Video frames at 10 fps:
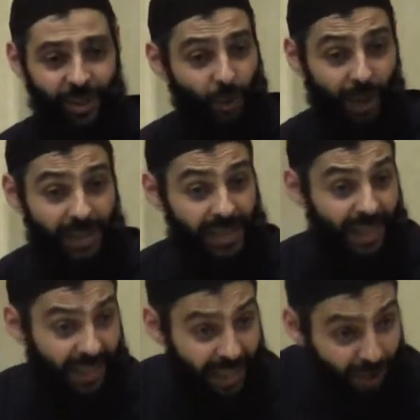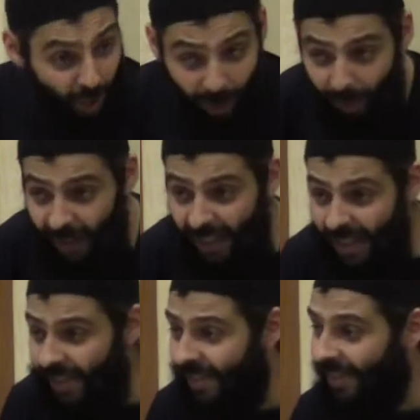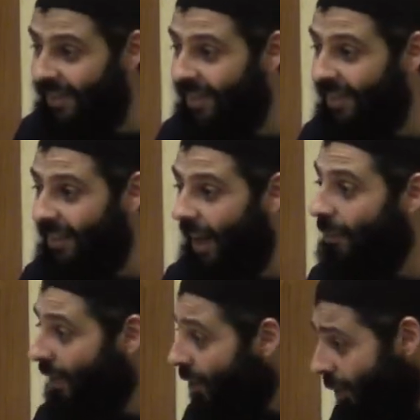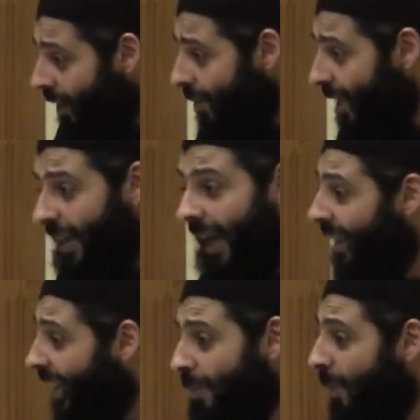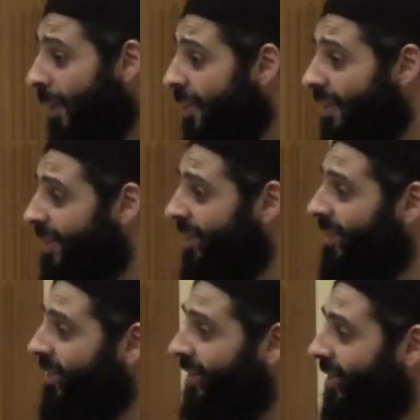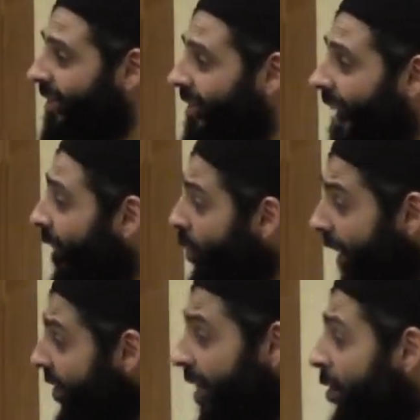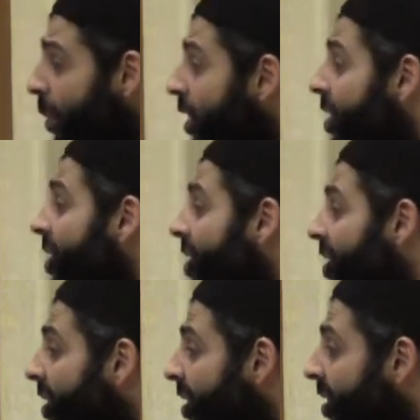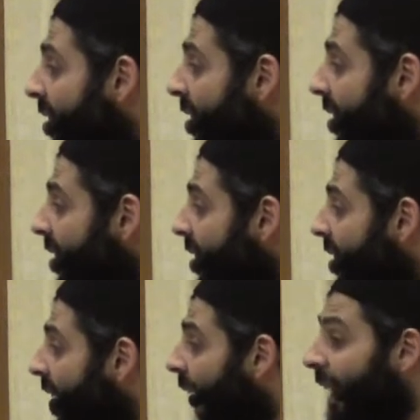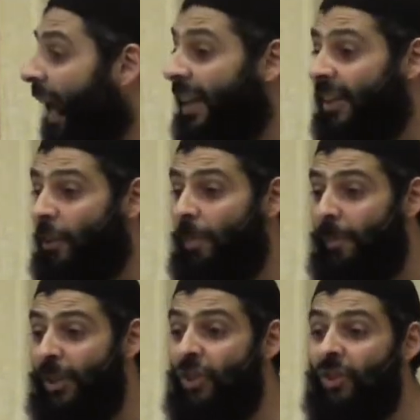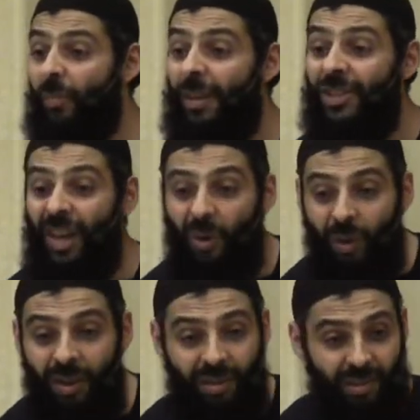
So when I say I can't lower my gaze, I'm, you know what I'm saying? I can be patient. I don't have enough patience. I, I cannot be patient on my shahwa.